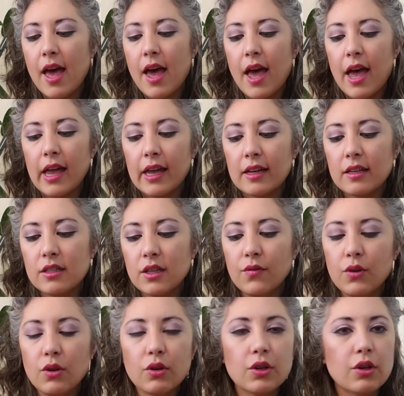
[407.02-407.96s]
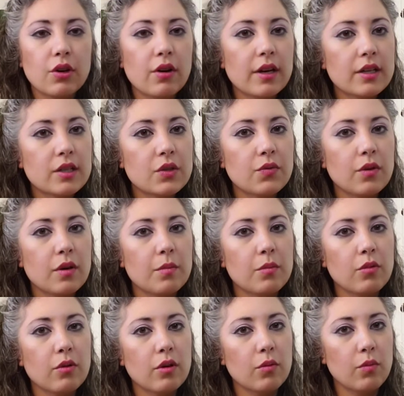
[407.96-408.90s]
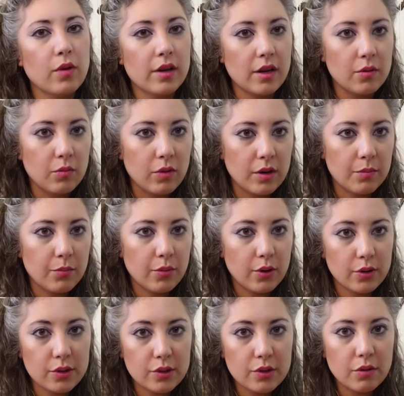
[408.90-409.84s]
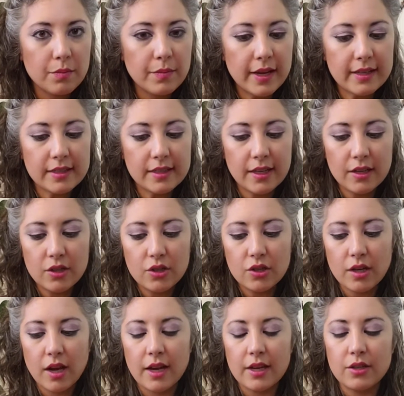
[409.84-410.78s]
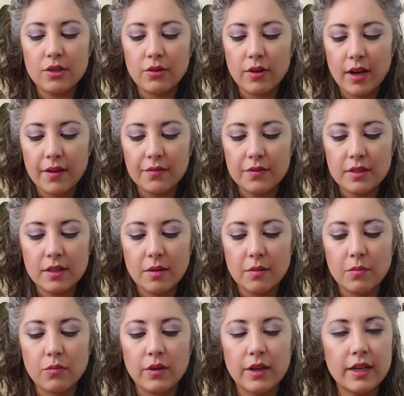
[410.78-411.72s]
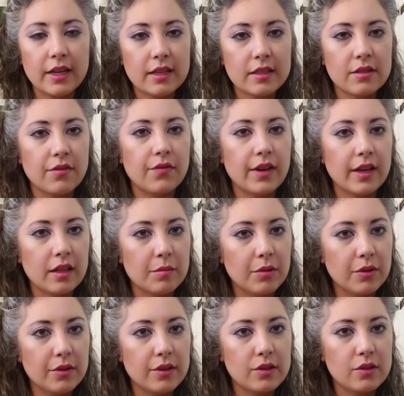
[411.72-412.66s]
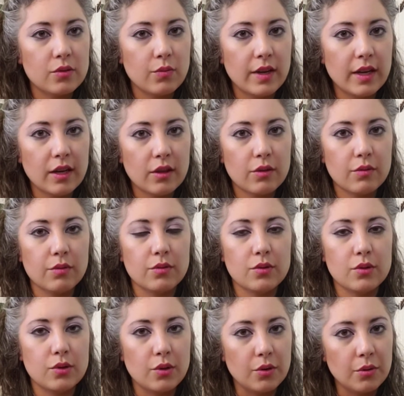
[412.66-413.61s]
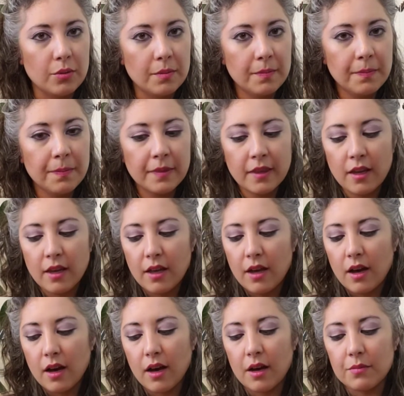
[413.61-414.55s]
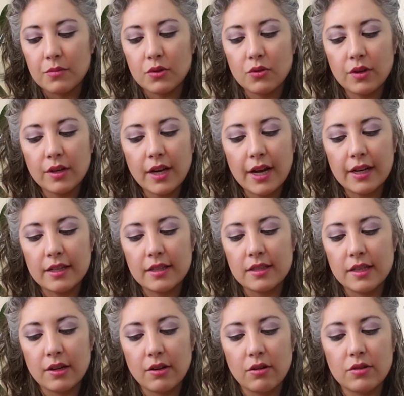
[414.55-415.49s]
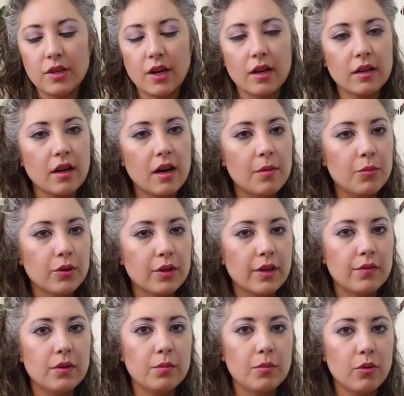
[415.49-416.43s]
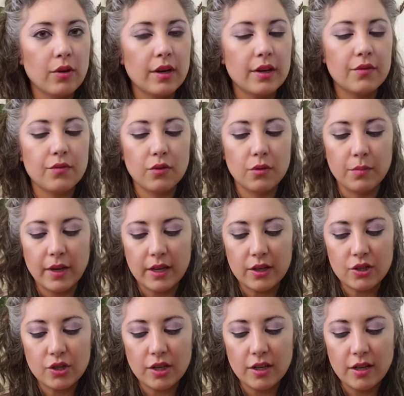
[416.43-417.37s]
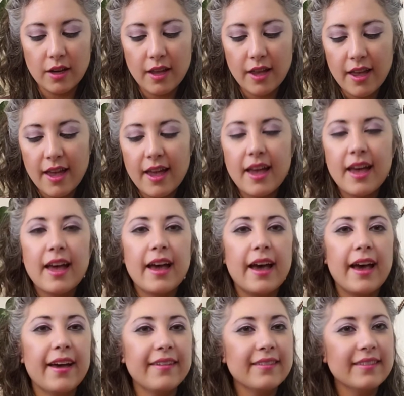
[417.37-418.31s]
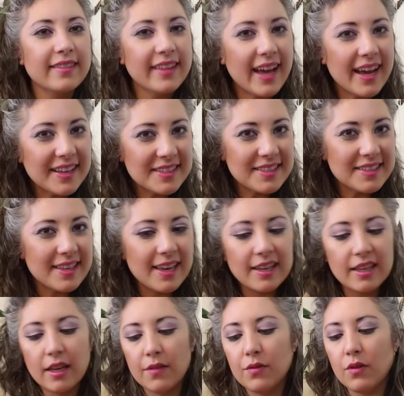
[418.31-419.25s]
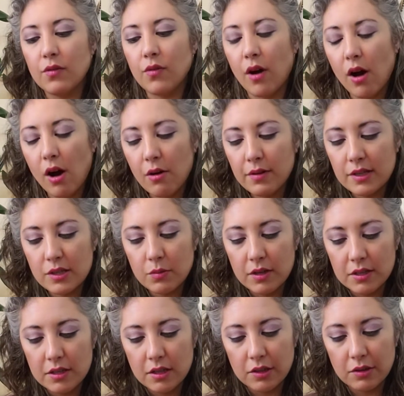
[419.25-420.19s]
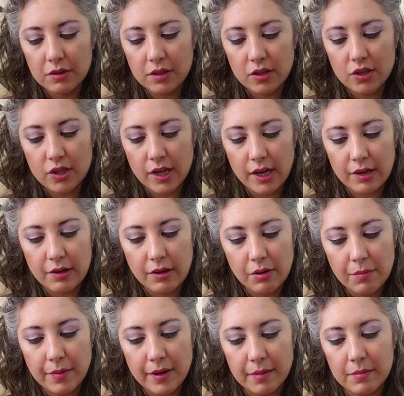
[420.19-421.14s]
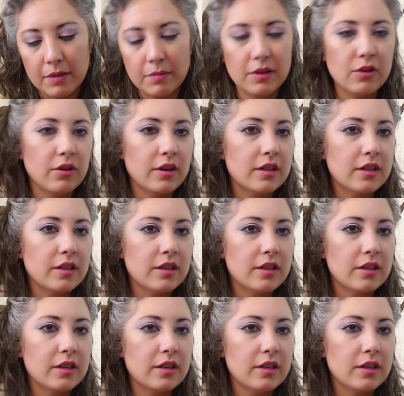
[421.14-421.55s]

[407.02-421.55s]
And if you're curious for a more one-on-one personal message, I do have some readings available this week through Zoom. TrueGuidanceTarot.com will give you more information. And last thing, if you've always wanted to learn the tarot, but maybe you're